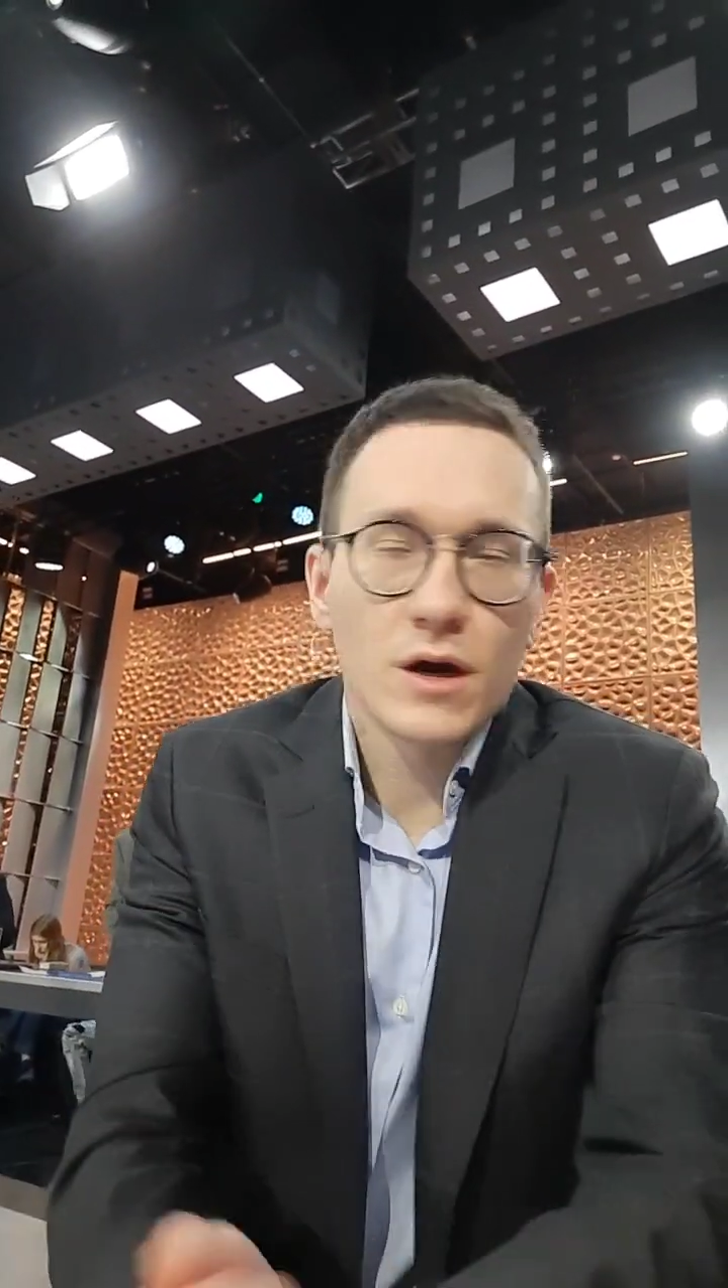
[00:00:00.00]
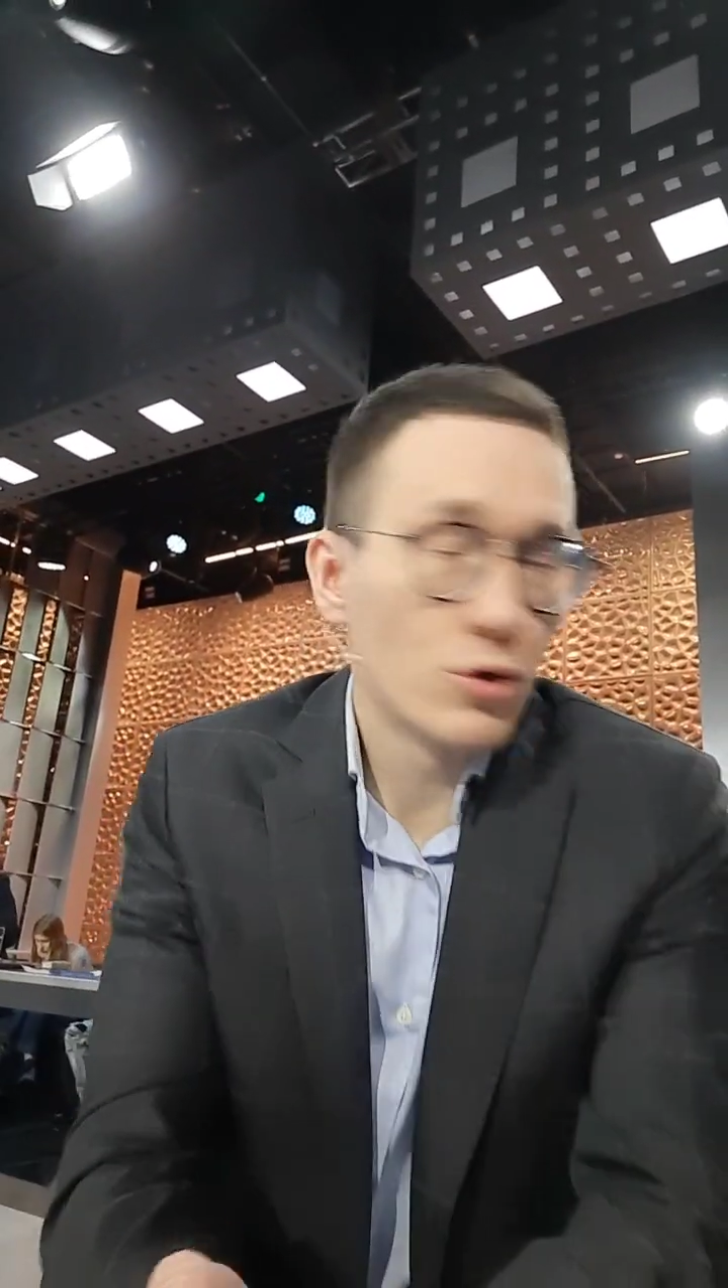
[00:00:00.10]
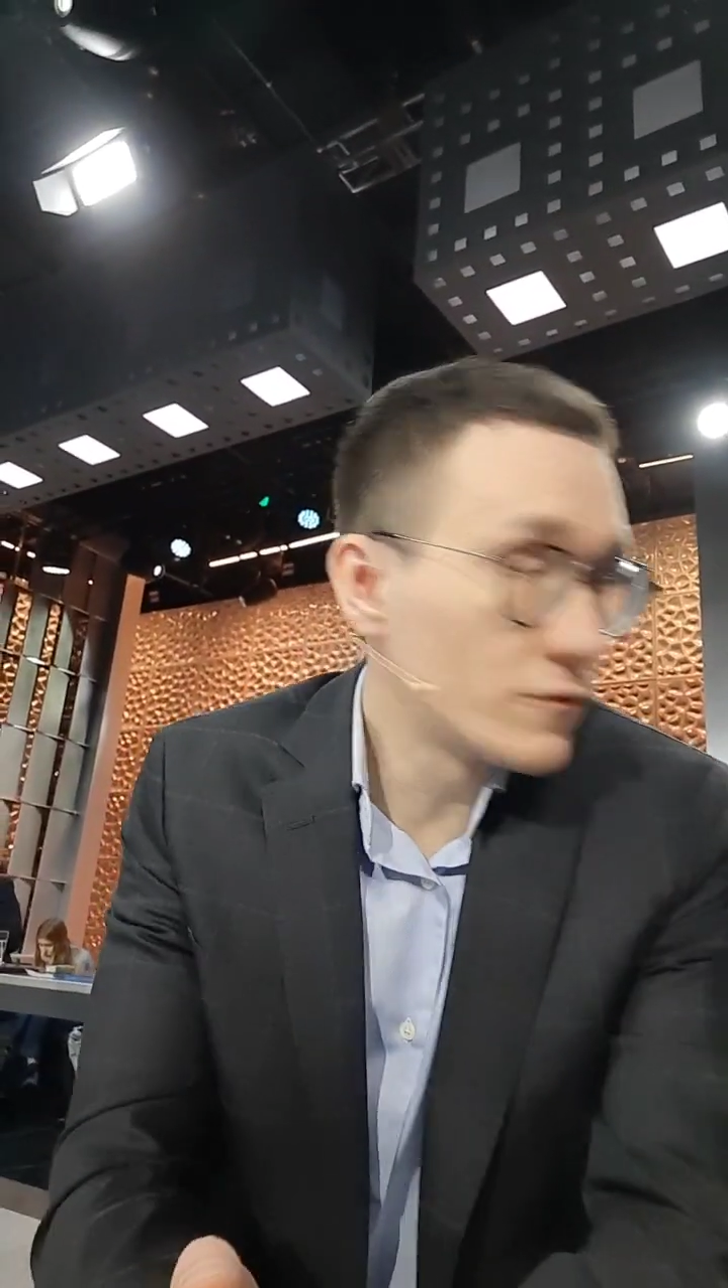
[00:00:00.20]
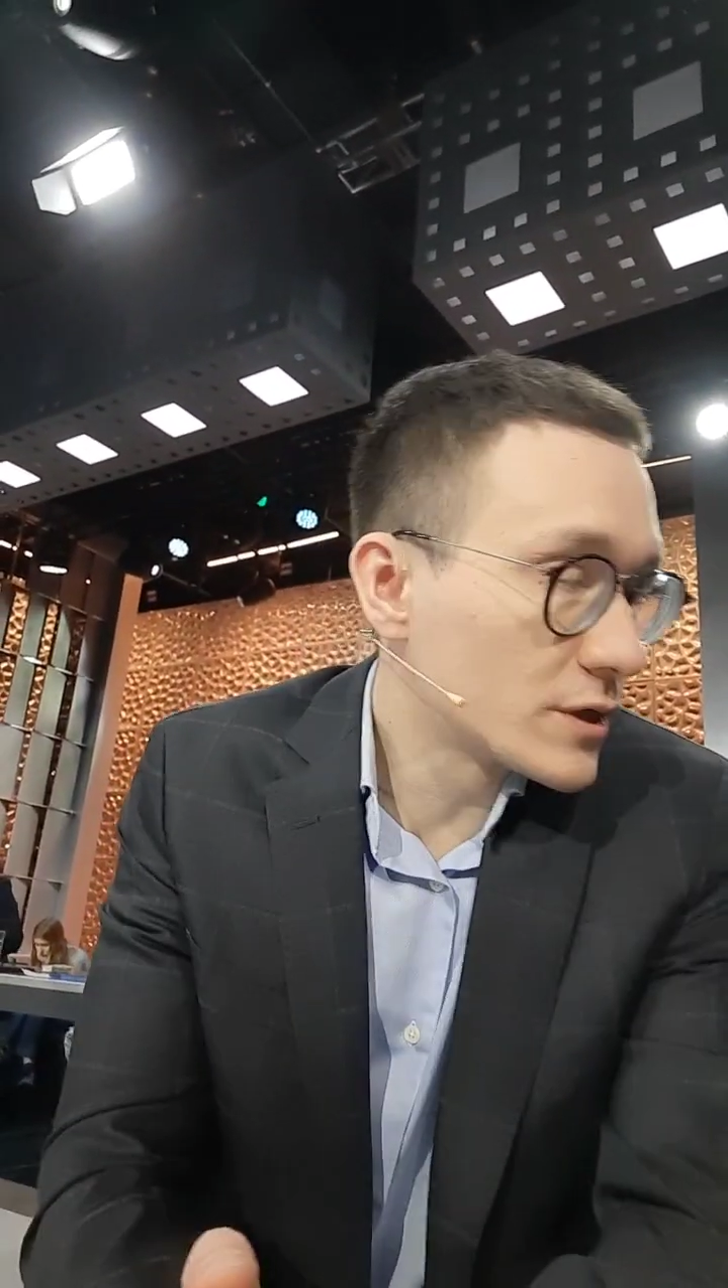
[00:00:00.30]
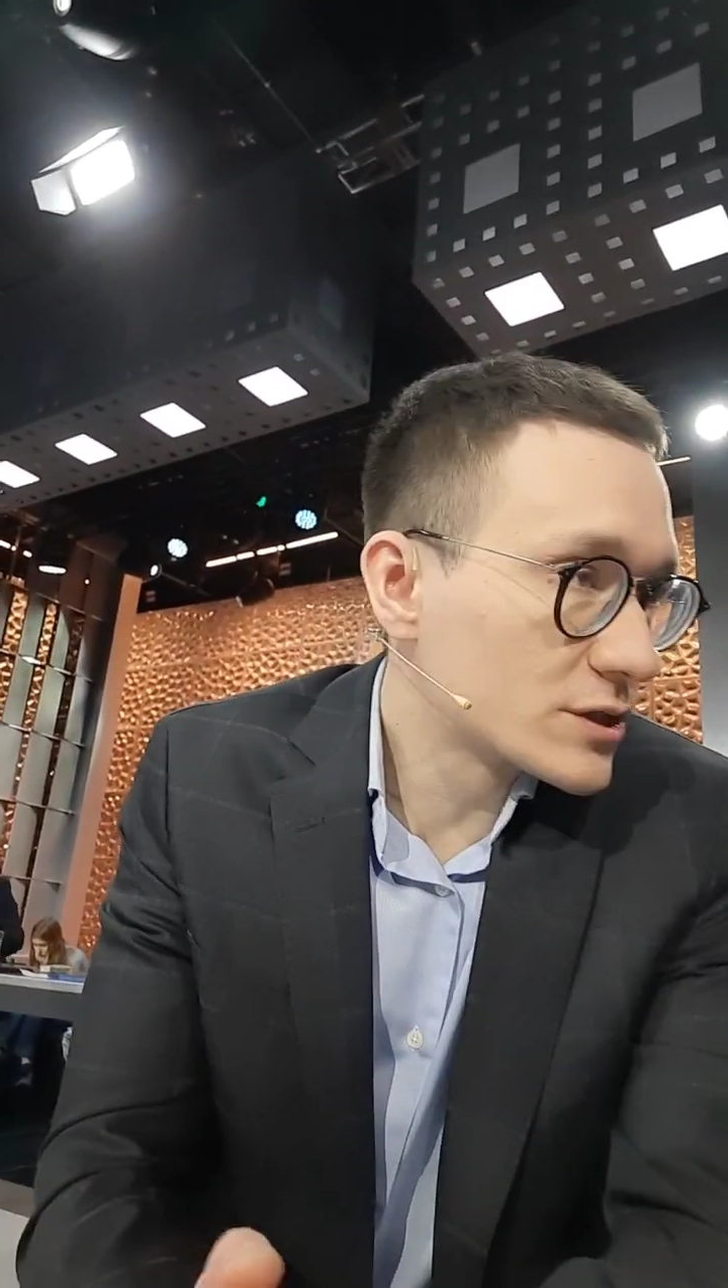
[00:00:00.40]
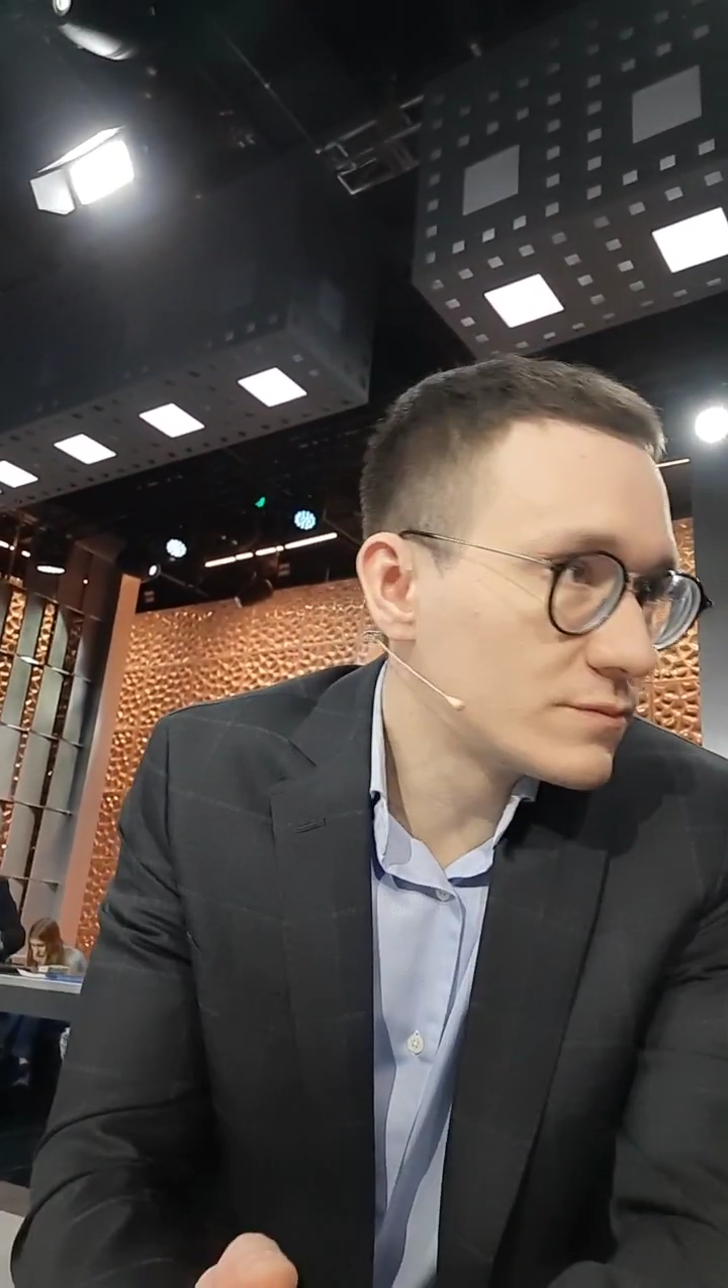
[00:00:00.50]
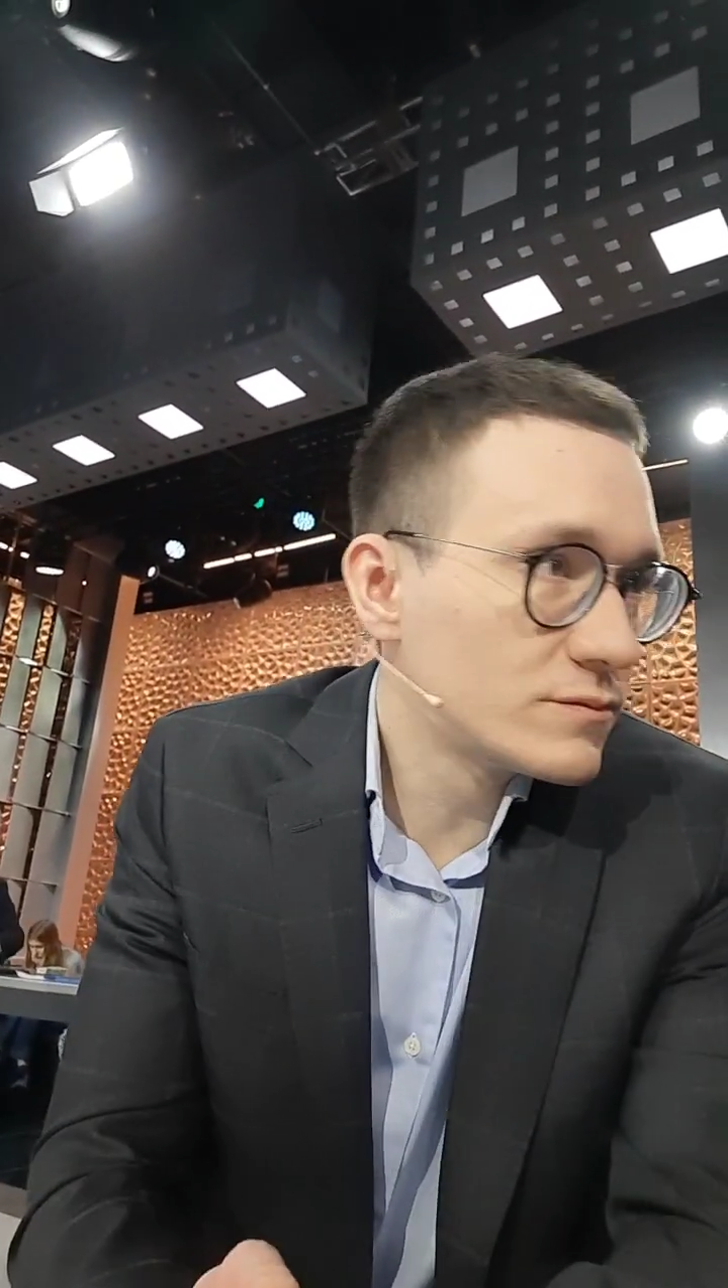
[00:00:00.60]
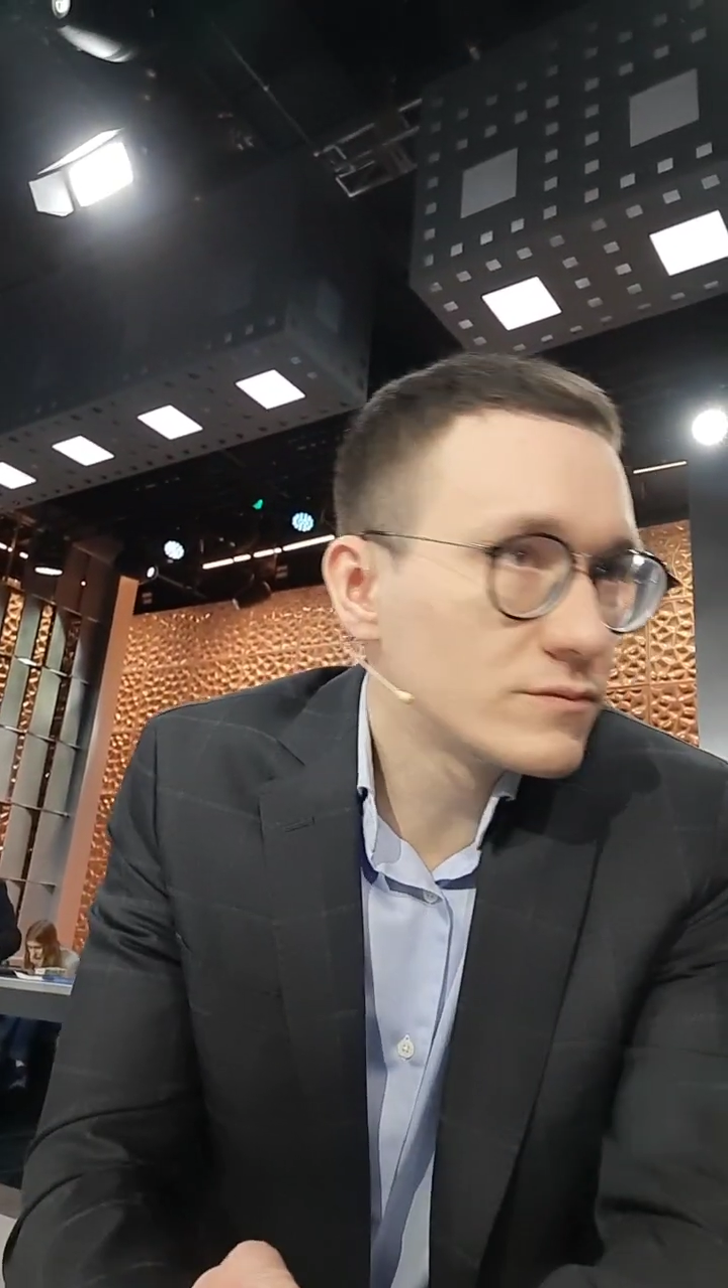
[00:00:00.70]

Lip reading: conflict.